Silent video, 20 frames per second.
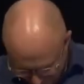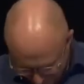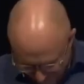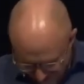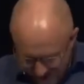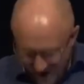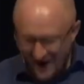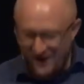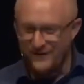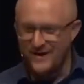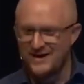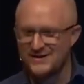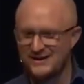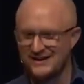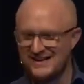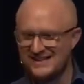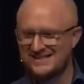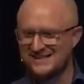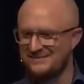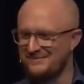
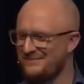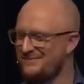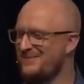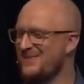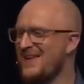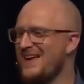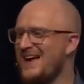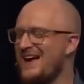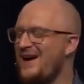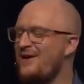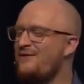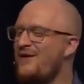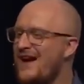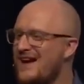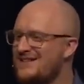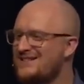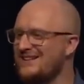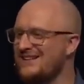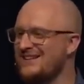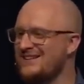evangelism,
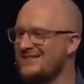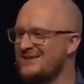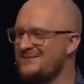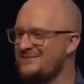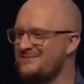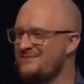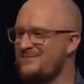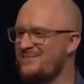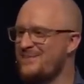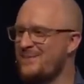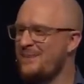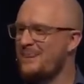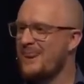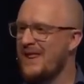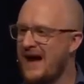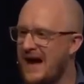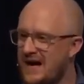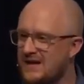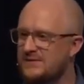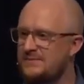evangelism
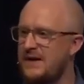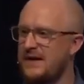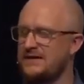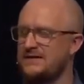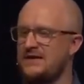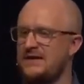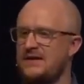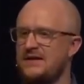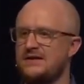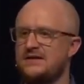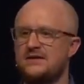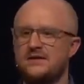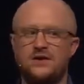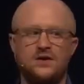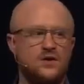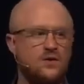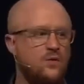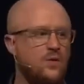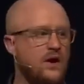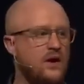aspect to
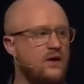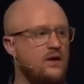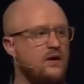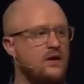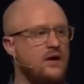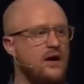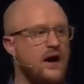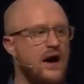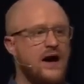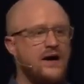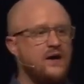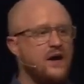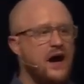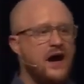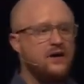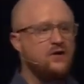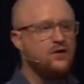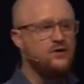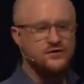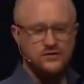this, where I,
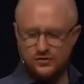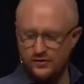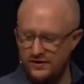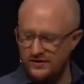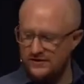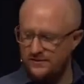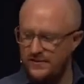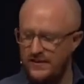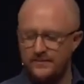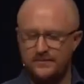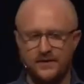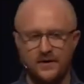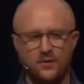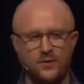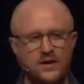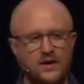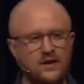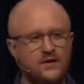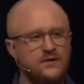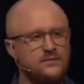I know of stories of people
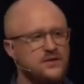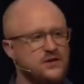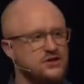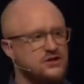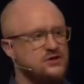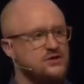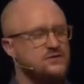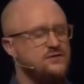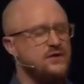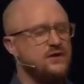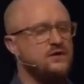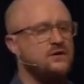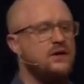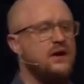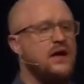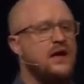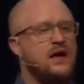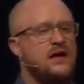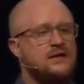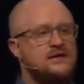that went on the missions
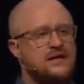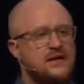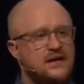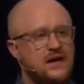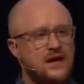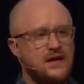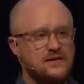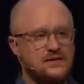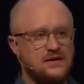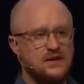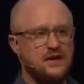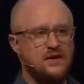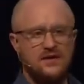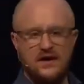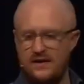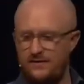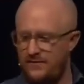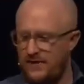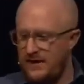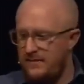field, did not,
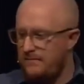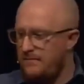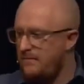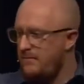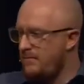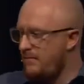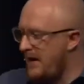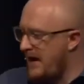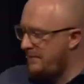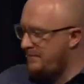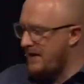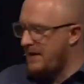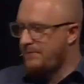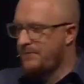they, they met